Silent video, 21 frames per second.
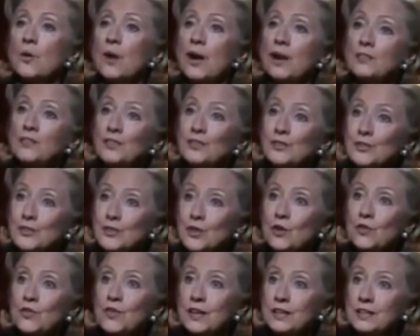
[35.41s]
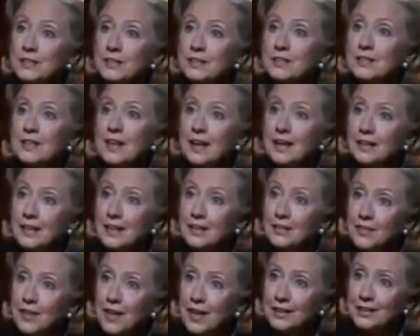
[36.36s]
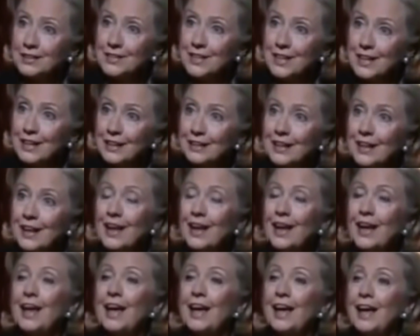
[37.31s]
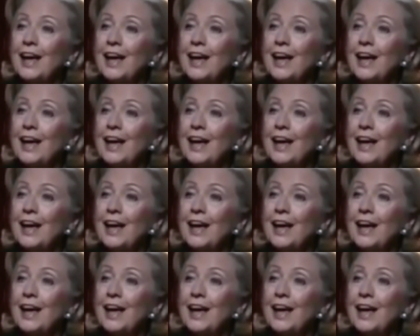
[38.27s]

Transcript: to go after the Soviets inside Afghanistan.